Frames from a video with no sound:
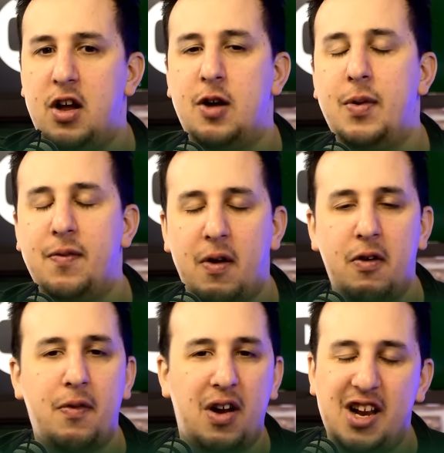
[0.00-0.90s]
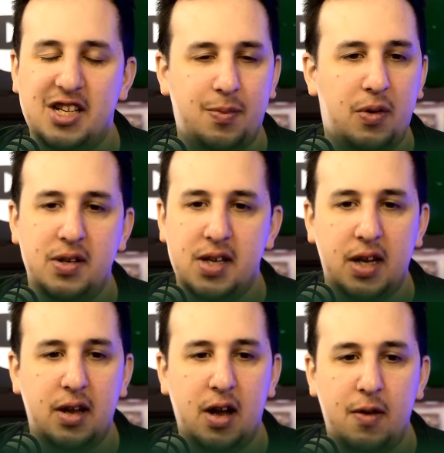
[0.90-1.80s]
will be very, very
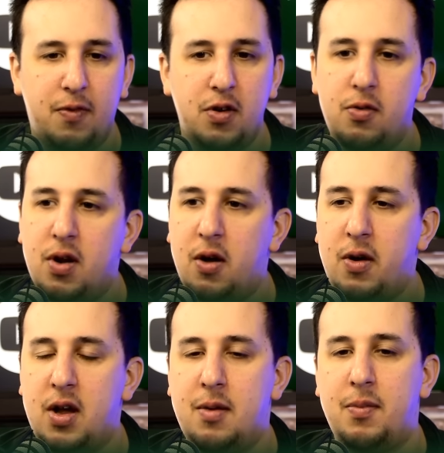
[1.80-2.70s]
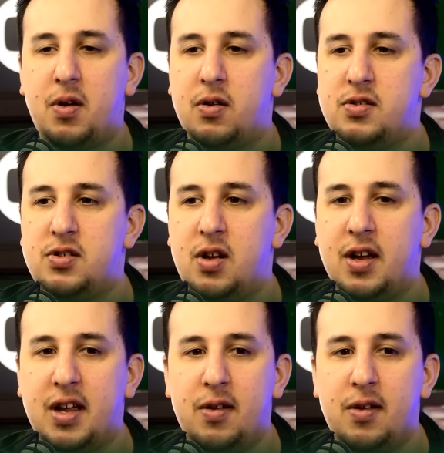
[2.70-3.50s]
disappointing uh, for Nuno because uh,